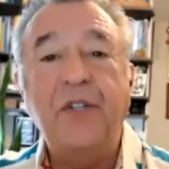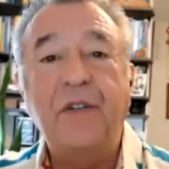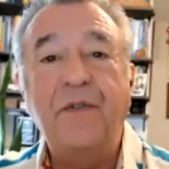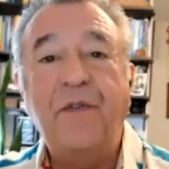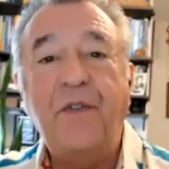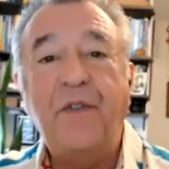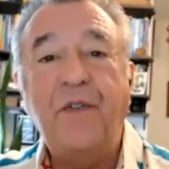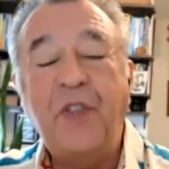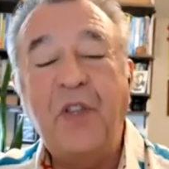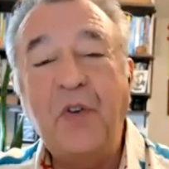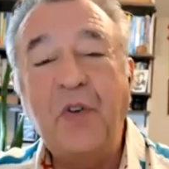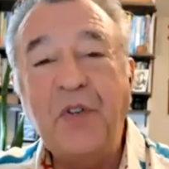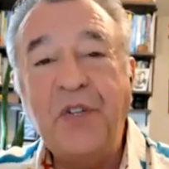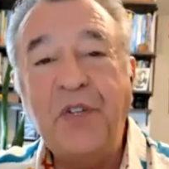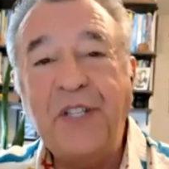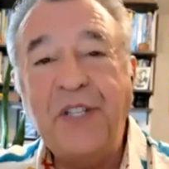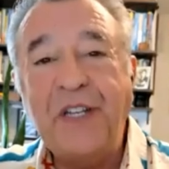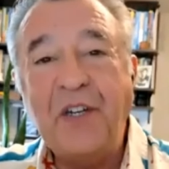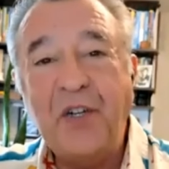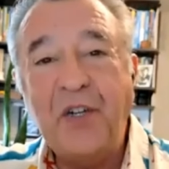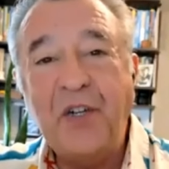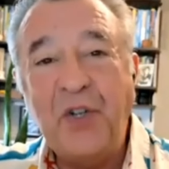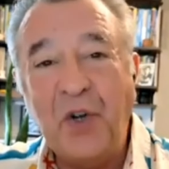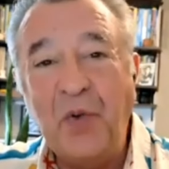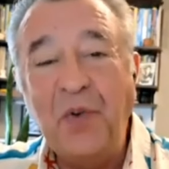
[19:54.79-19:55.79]
And for those
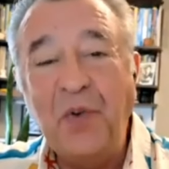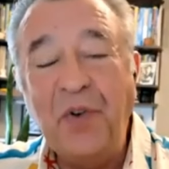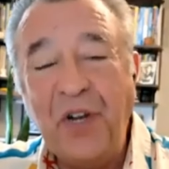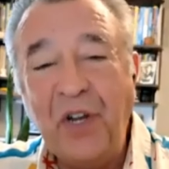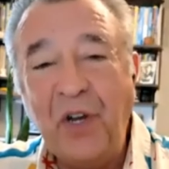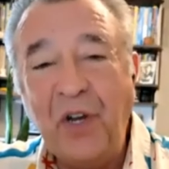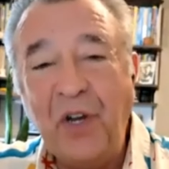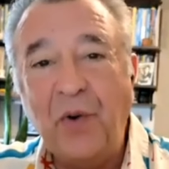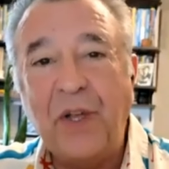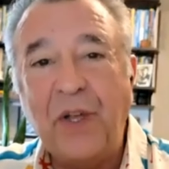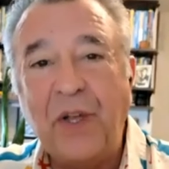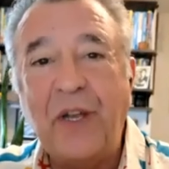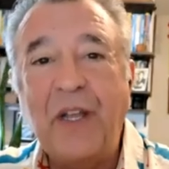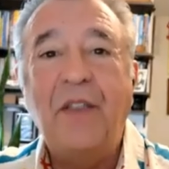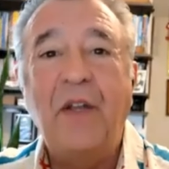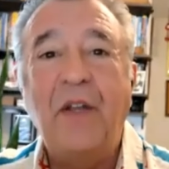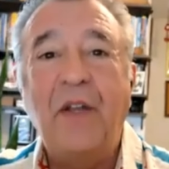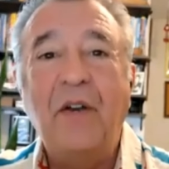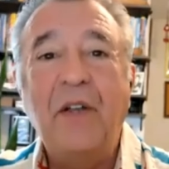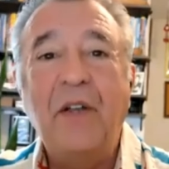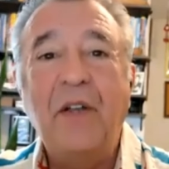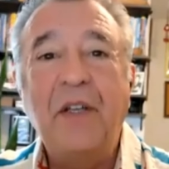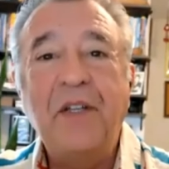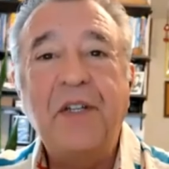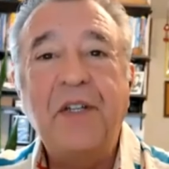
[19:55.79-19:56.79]
that don't know it,
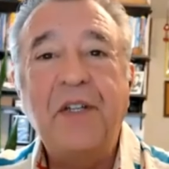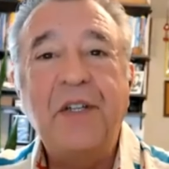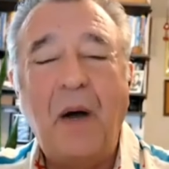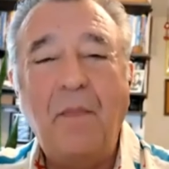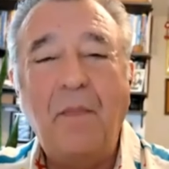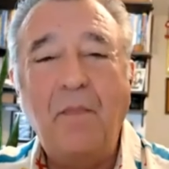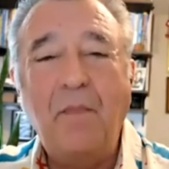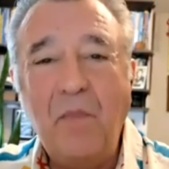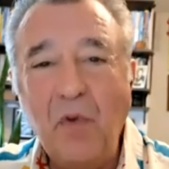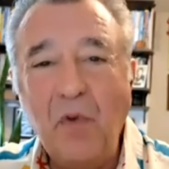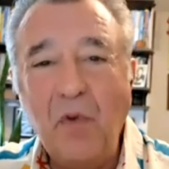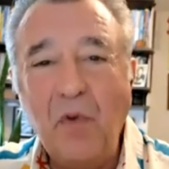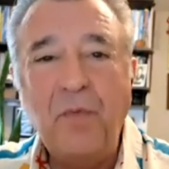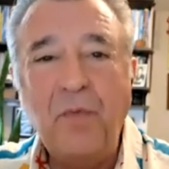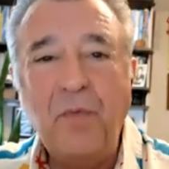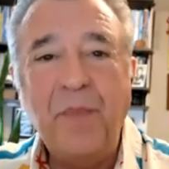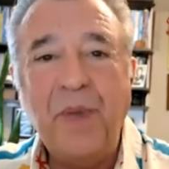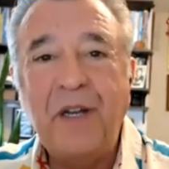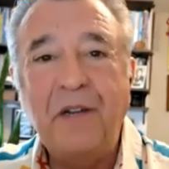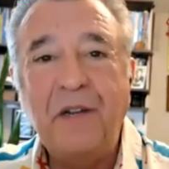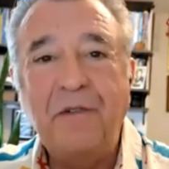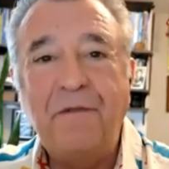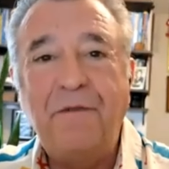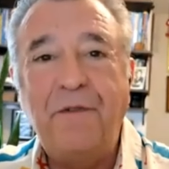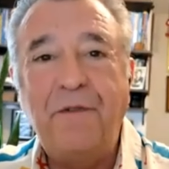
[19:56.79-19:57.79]
there is a
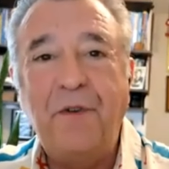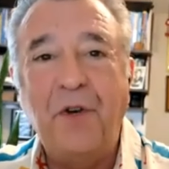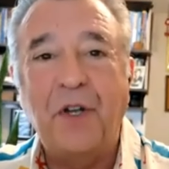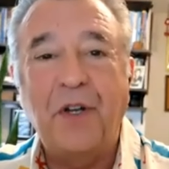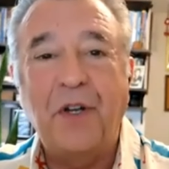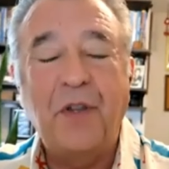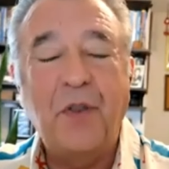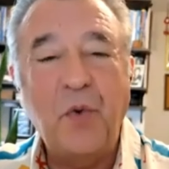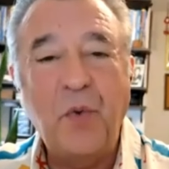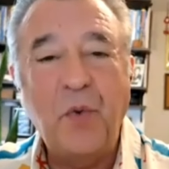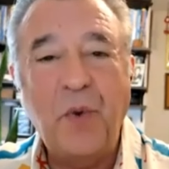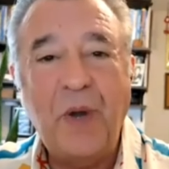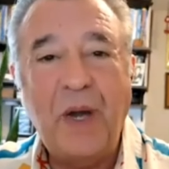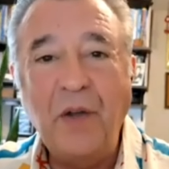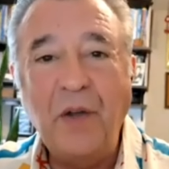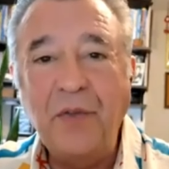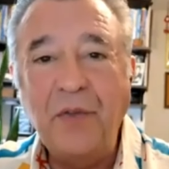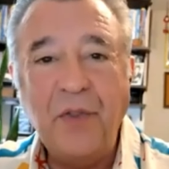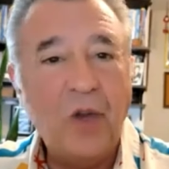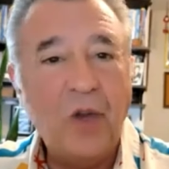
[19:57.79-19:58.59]
movement afoot throughout